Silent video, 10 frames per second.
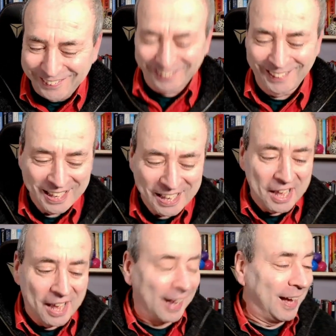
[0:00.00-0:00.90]

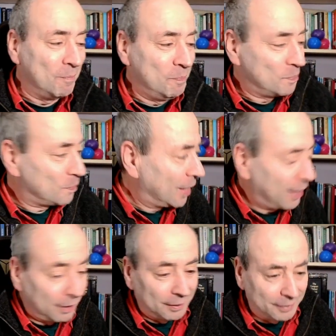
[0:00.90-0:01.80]
it.
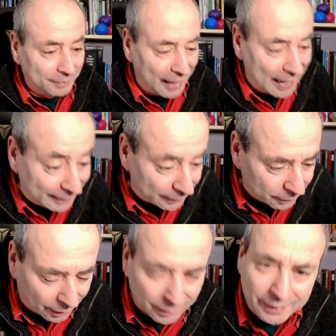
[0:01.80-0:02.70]
Eddie
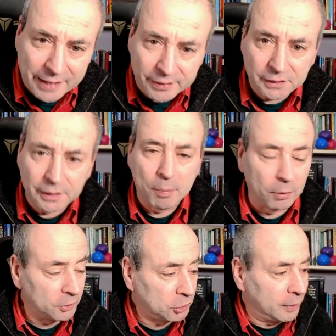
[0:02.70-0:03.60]
kind of let this slip
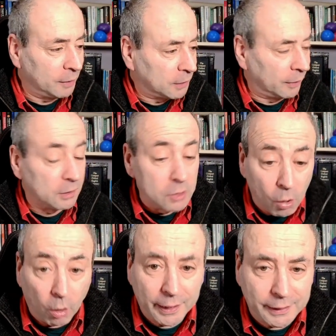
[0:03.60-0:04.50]
on the stream, so it's
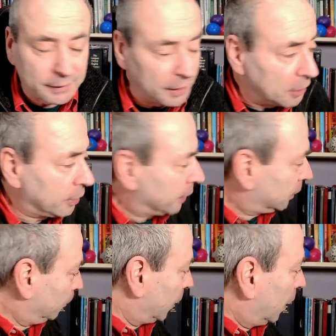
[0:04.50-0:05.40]
not a secret.